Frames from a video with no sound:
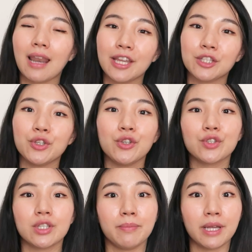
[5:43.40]
likes to
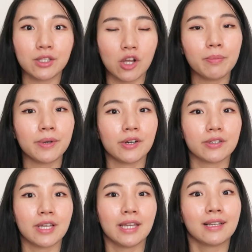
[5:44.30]
use the benzoyl
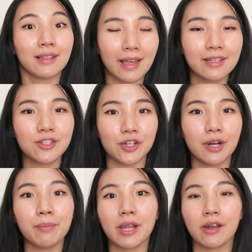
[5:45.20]
peroxide
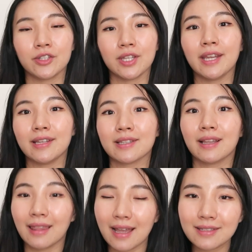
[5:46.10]
cleanser because it is
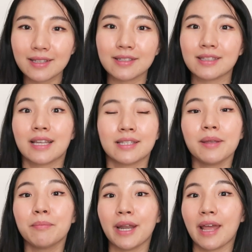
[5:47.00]
less
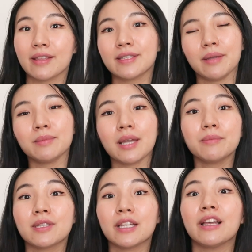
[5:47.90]
sensitizing but at the same time
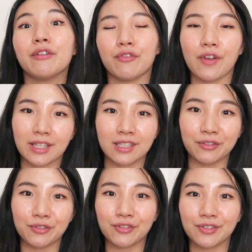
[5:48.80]
still
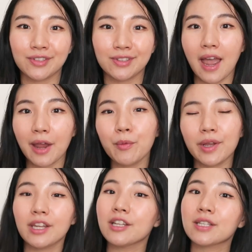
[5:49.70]
effective. And
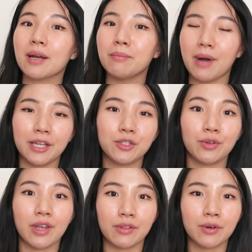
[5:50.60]
when it is combined
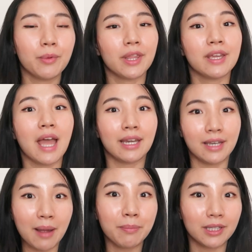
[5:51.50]
together with the
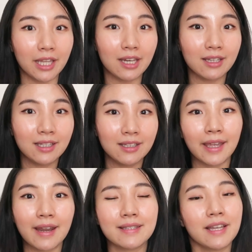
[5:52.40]
adapalene,
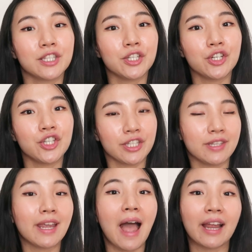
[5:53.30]
it has that
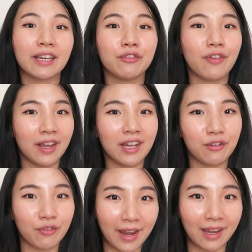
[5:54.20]
synergistic acne fighting
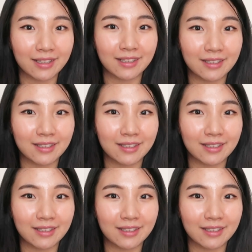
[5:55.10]
effect.